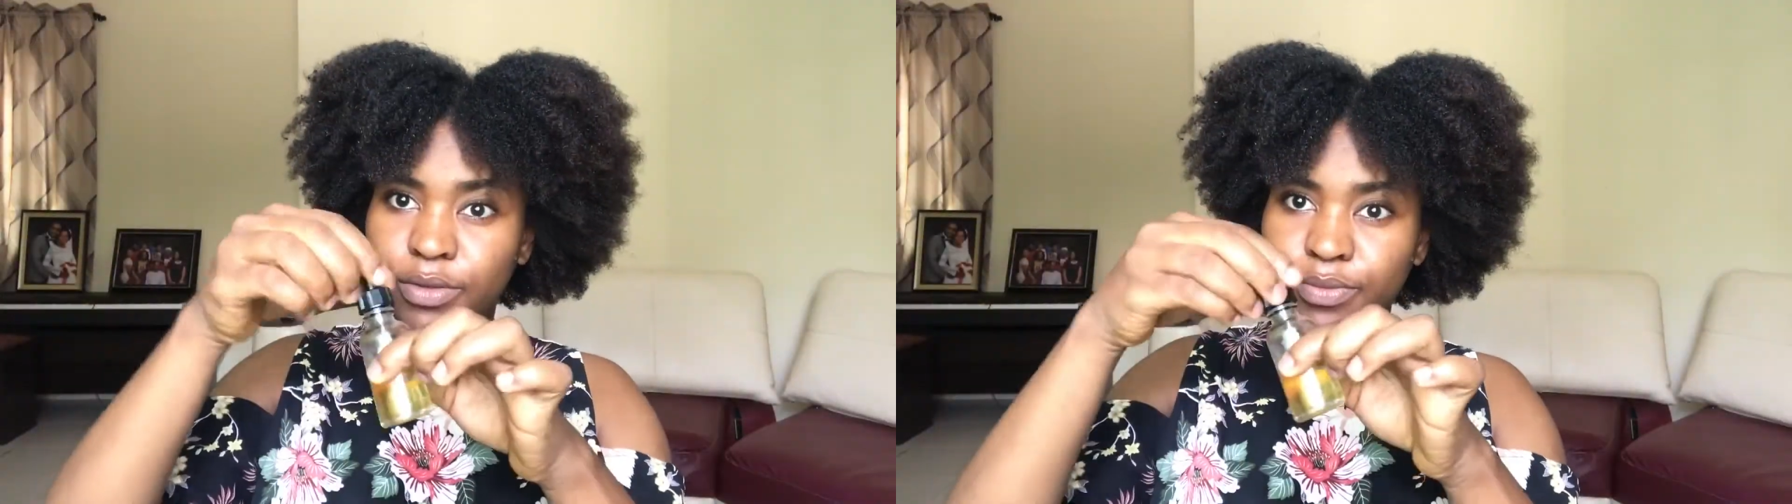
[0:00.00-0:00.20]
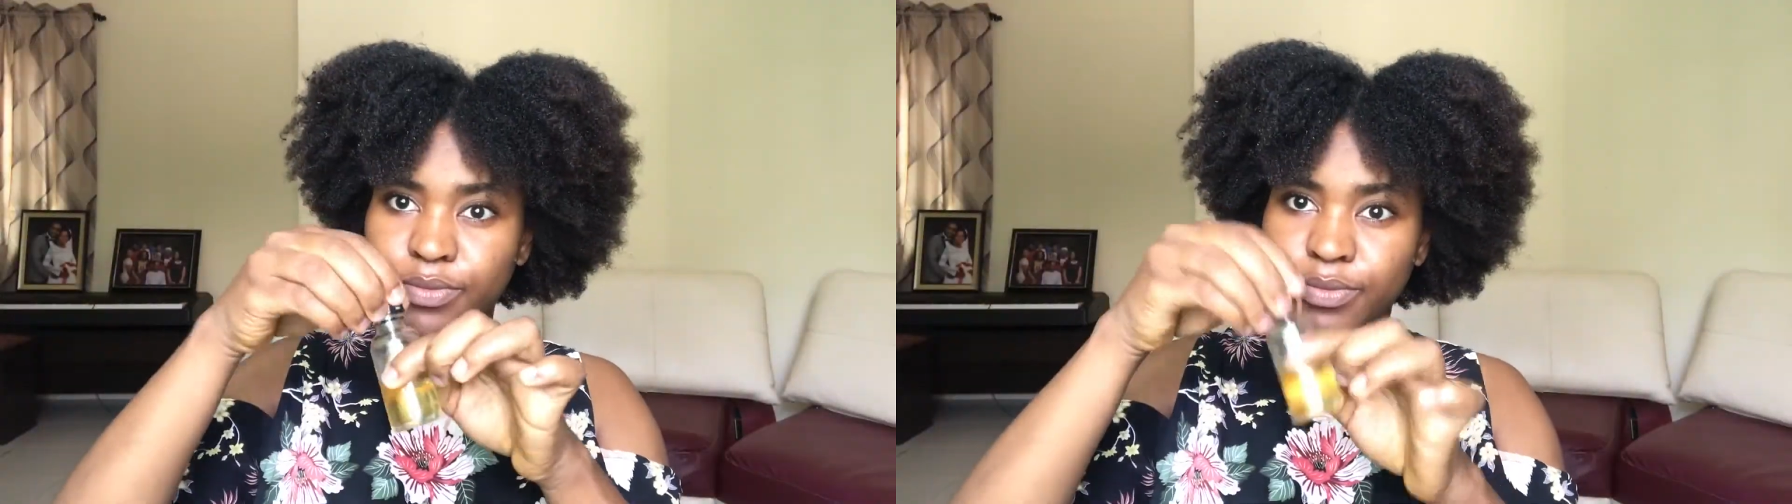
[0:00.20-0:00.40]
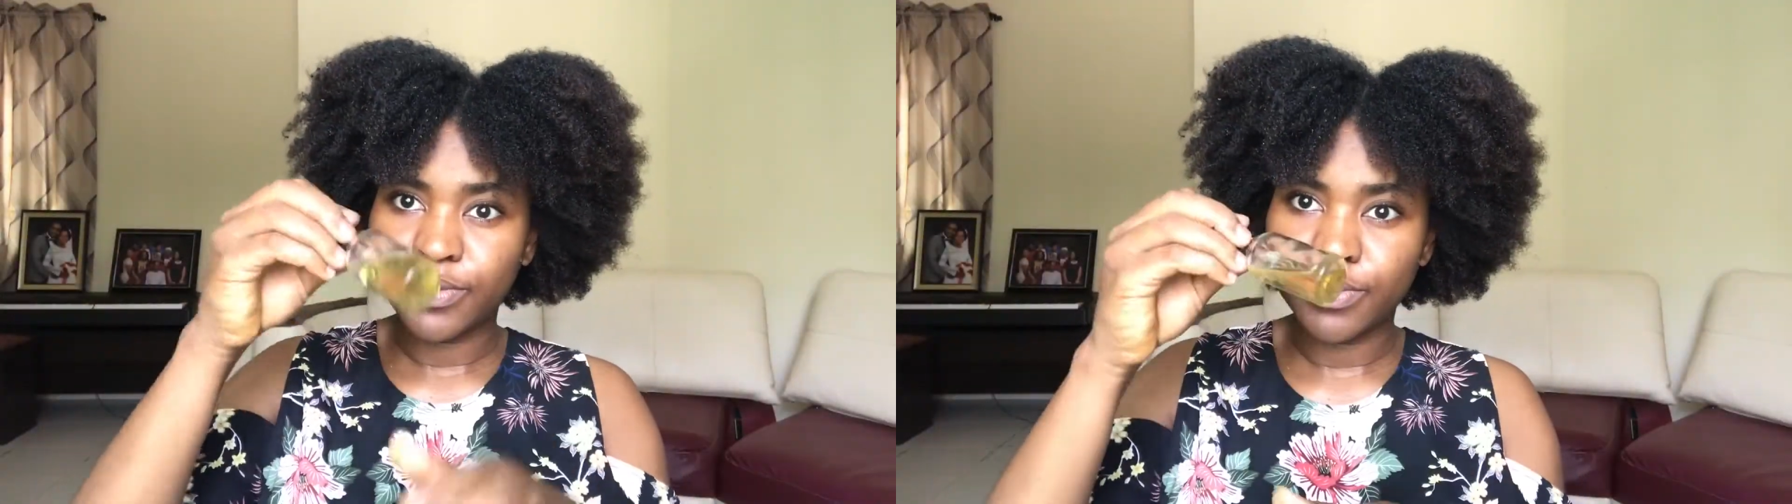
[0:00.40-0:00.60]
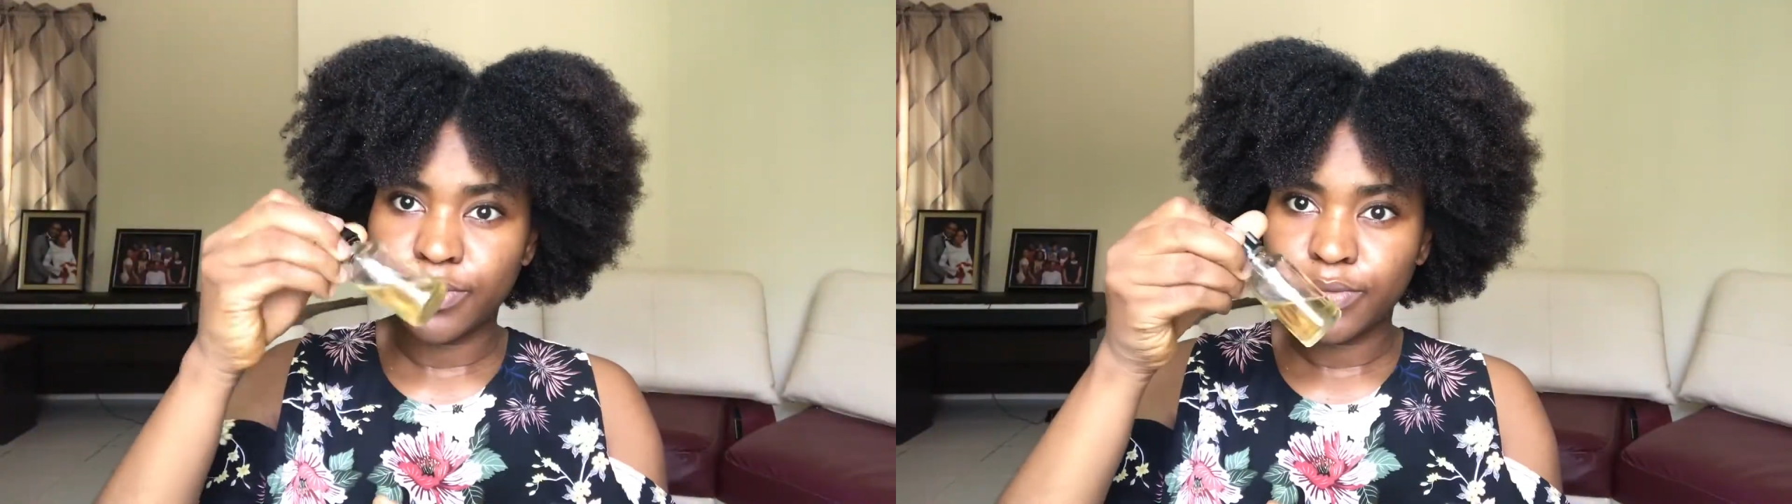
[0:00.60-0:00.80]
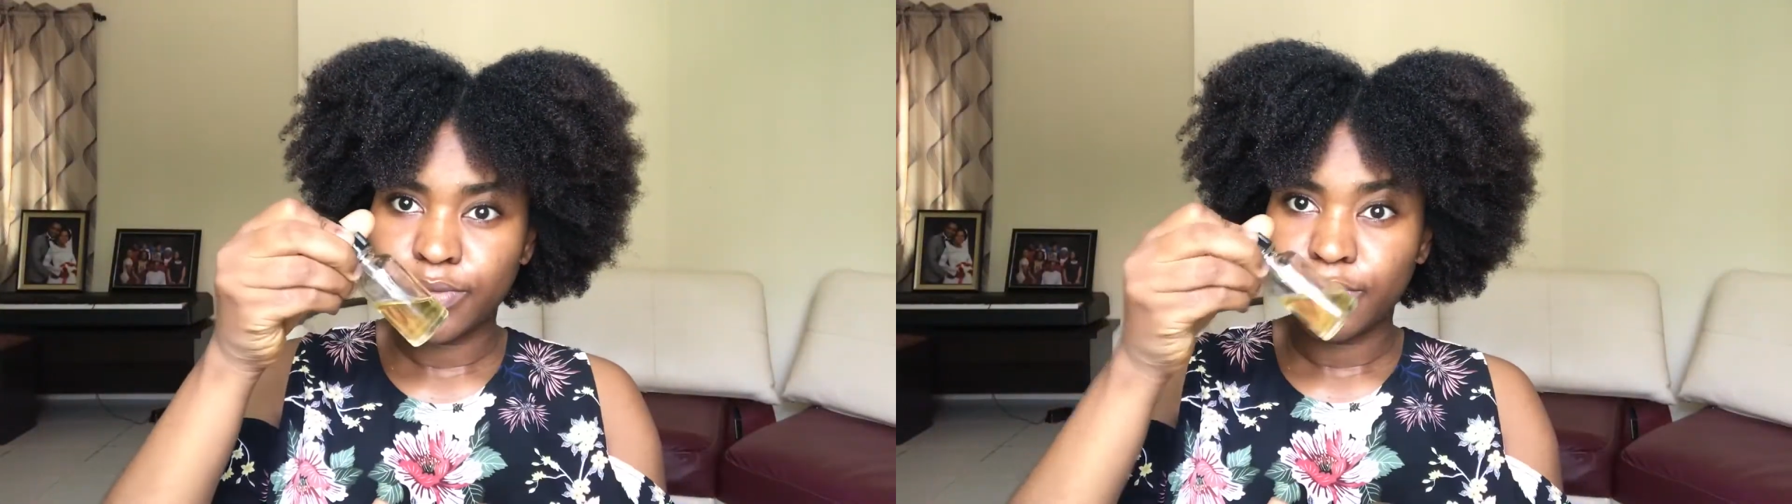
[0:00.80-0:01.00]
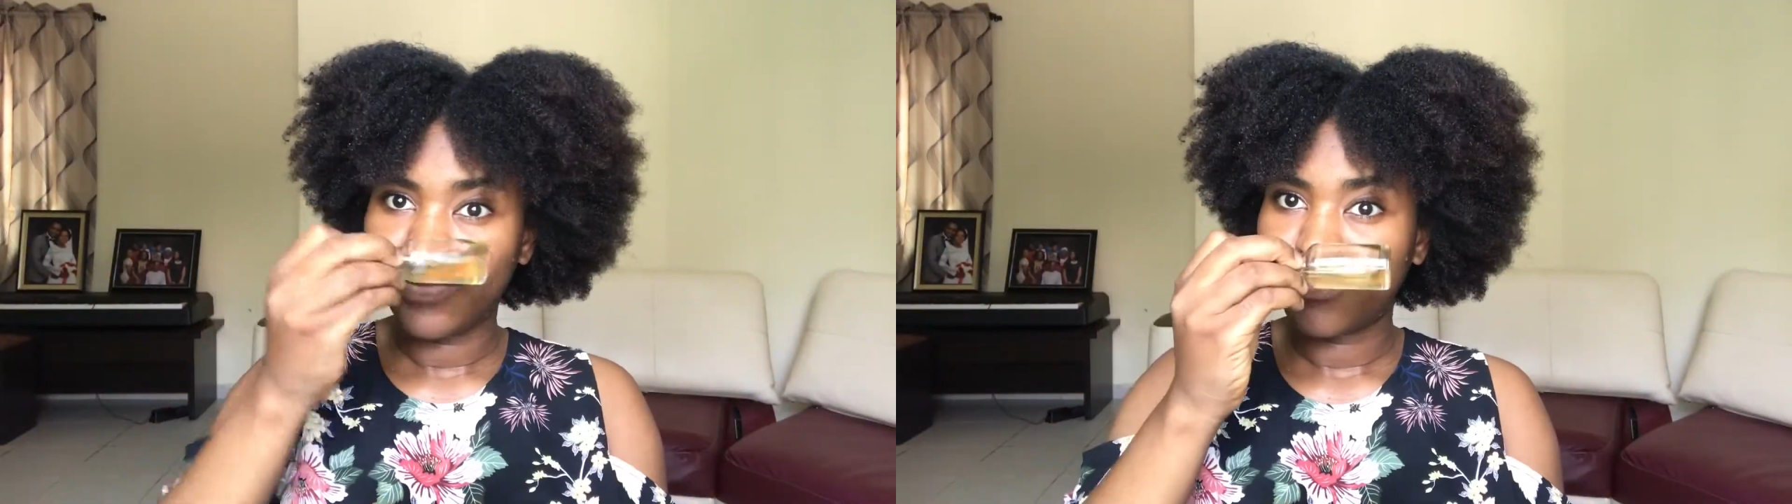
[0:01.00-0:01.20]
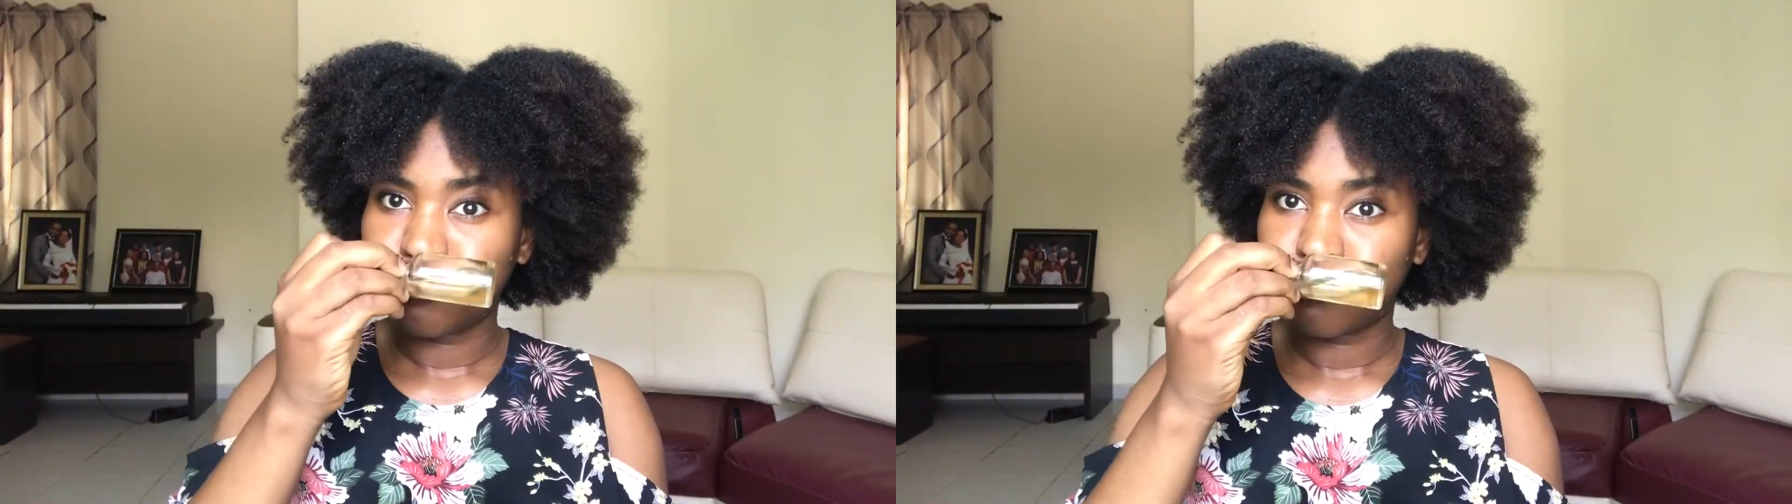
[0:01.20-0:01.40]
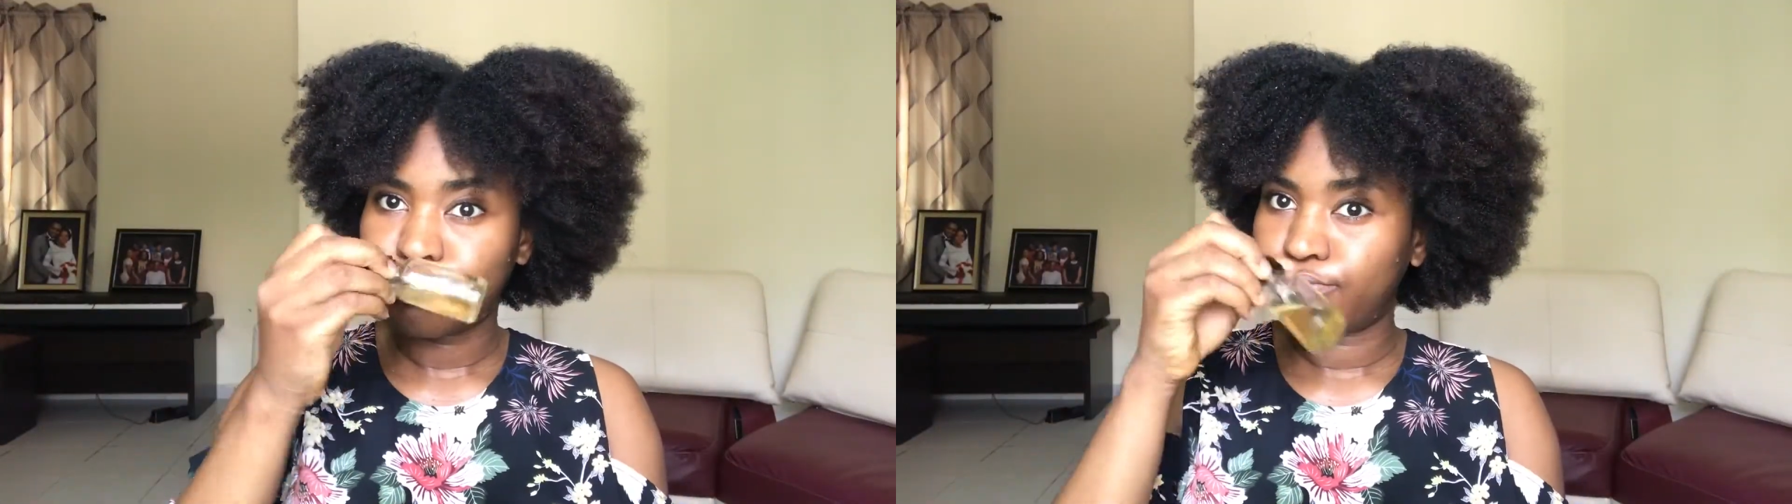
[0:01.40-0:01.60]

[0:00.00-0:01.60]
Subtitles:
Okay, so first of all, I'm starting with